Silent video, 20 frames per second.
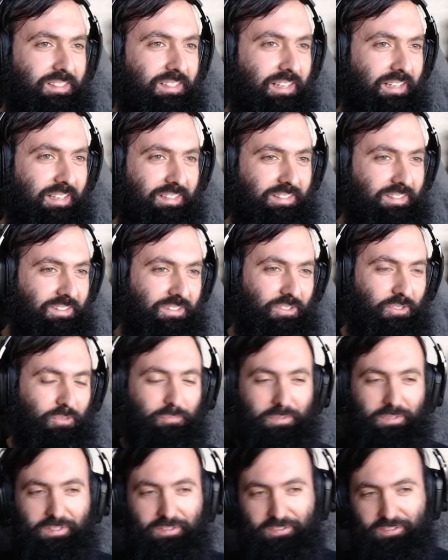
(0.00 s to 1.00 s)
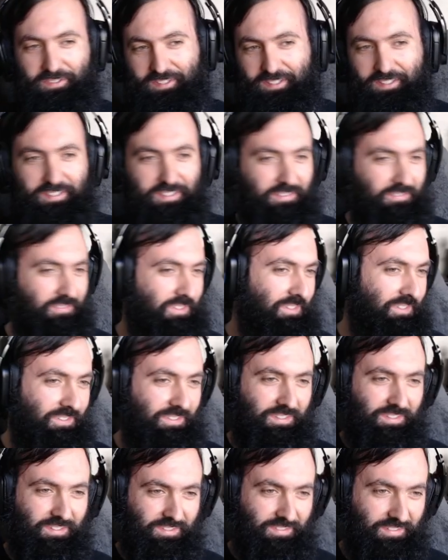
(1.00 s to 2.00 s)
ideal, but we're gonna attempt to do it
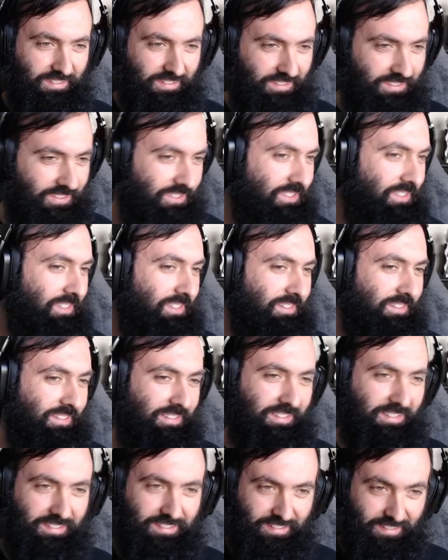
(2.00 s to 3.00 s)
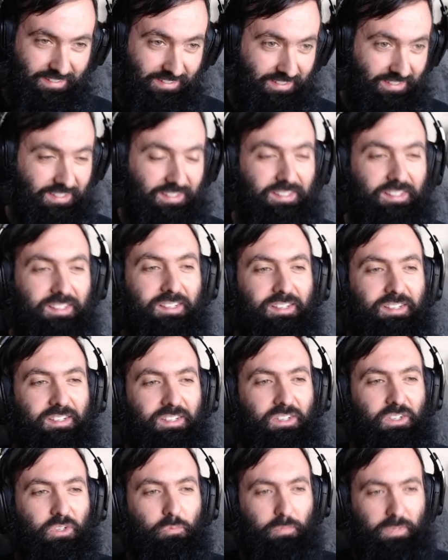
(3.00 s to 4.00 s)
nonetheless. Like I said
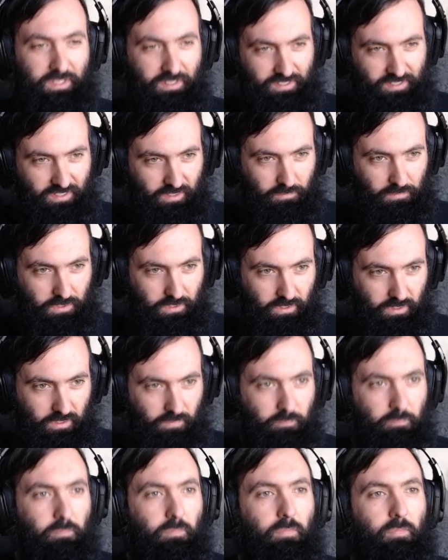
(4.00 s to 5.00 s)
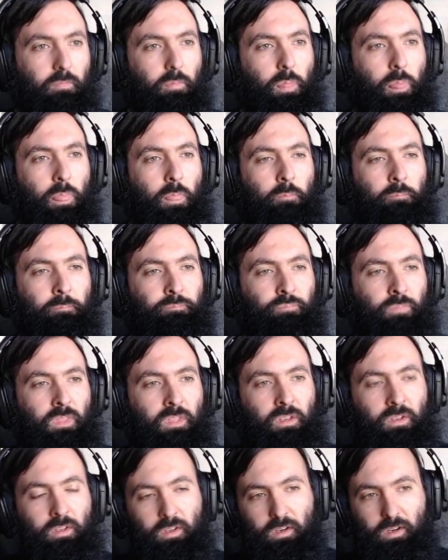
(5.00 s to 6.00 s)
many times here.
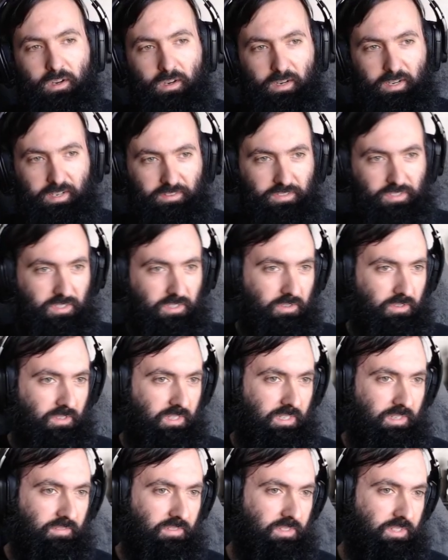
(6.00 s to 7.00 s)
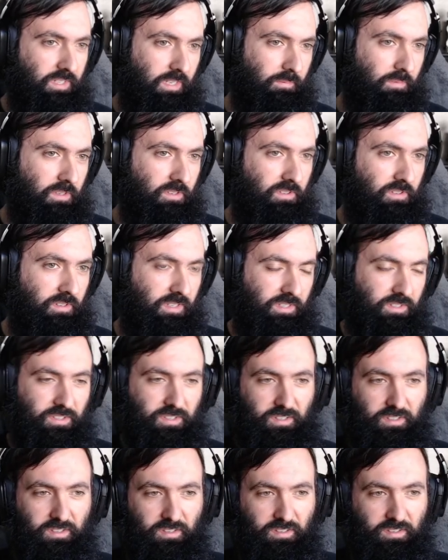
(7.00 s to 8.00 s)
All right, so we have the damage
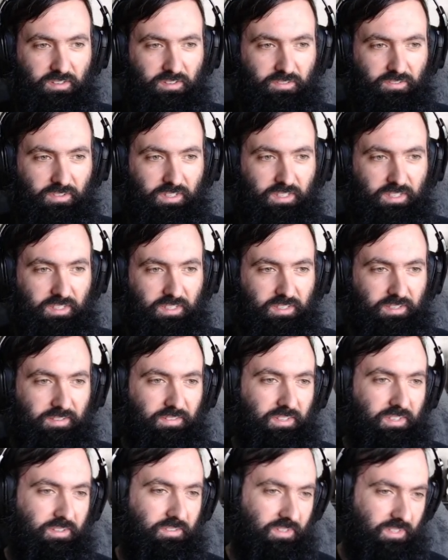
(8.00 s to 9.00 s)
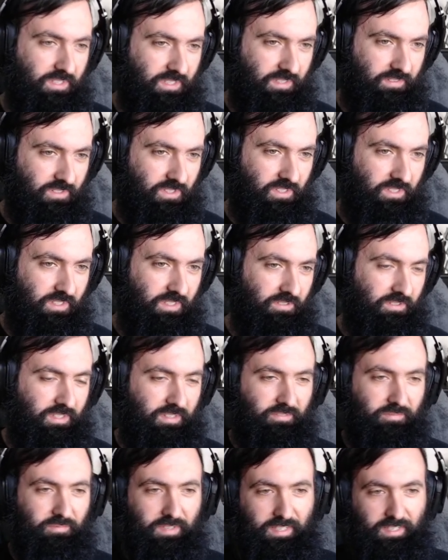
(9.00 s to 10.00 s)
reduction, we have the hit recovery, we
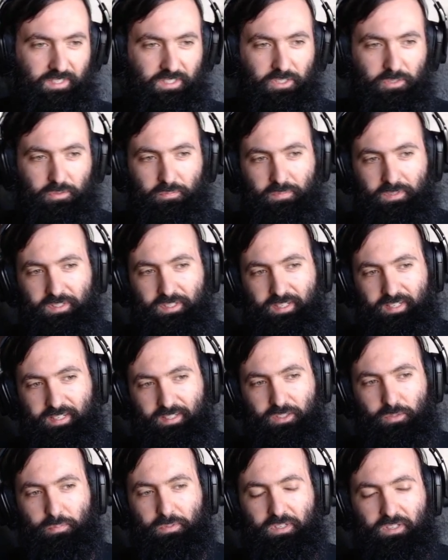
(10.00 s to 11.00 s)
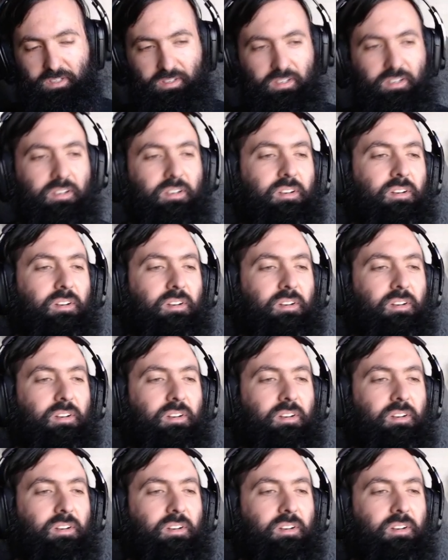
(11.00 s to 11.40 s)
have maximum attack speed.